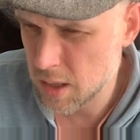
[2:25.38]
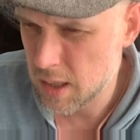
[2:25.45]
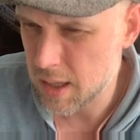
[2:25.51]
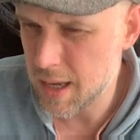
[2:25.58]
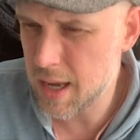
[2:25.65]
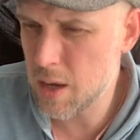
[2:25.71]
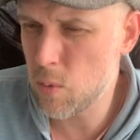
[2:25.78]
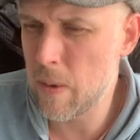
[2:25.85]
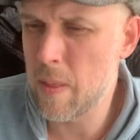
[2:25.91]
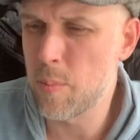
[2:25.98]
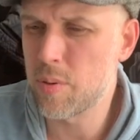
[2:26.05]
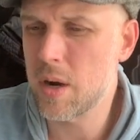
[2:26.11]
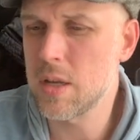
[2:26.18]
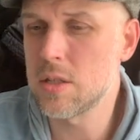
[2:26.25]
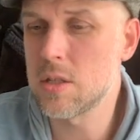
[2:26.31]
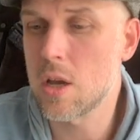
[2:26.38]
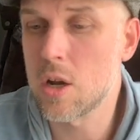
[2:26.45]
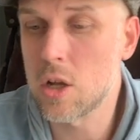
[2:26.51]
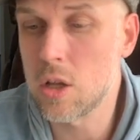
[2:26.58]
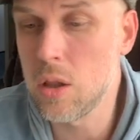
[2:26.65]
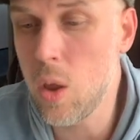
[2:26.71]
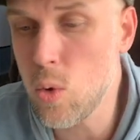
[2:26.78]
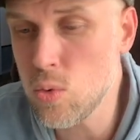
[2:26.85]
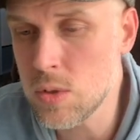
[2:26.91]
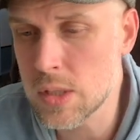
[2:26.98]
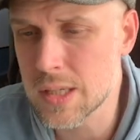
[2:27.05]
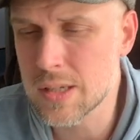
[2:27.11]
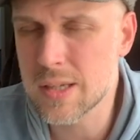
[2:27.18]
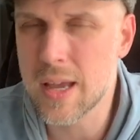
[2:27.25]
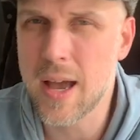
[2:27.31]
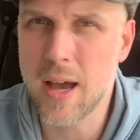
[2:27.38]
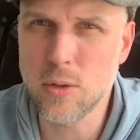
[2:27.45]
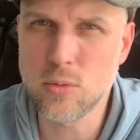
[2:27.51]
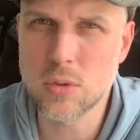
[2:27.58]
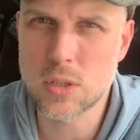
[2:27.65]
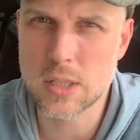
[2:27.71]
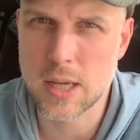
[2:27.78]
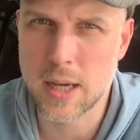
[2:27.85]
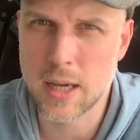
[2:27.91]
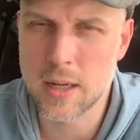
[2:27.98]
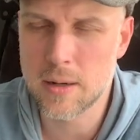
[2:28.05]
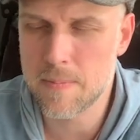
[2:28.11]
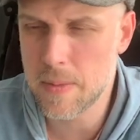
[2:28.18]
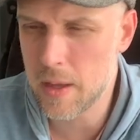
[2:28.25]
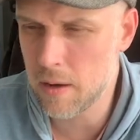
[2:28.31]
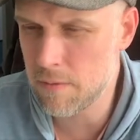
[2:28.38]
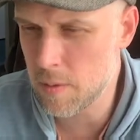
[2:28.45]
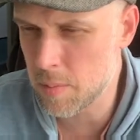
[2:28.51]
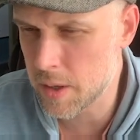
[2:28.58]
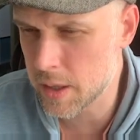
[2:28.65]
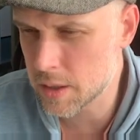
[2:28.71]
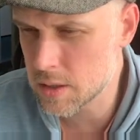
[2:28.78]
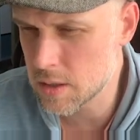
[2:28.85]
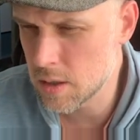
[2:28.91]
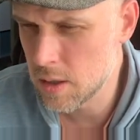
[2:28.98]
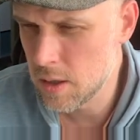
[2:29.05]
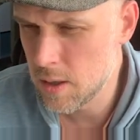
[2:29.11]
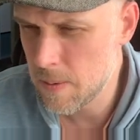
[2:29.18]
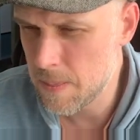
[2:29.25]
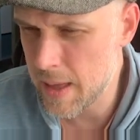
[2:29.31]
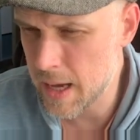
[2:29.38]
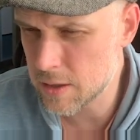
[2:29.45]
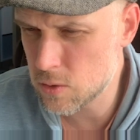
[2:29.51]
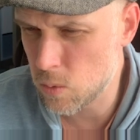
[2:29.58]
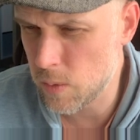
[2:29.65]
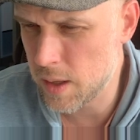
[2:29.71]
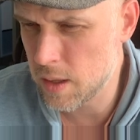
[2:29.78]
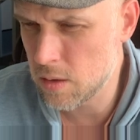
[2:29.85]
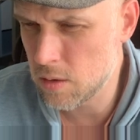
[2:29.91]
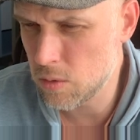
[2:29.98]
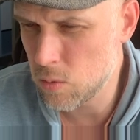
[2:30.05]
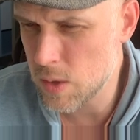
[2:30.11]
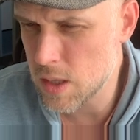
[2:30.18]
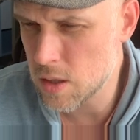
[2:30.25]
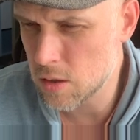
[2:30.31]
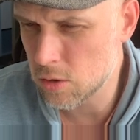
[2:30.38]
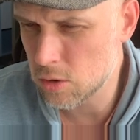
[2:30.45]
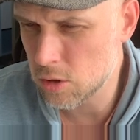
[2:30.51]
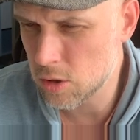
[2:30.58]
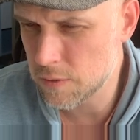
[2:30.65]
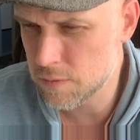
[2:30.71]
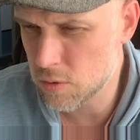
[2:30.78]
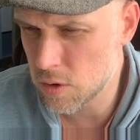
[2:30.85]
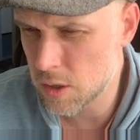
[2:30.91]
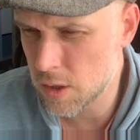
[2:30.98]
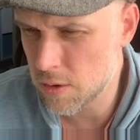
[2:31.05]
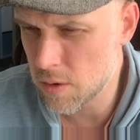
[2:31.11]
And when the price closes outside of the box, that's when we can look for another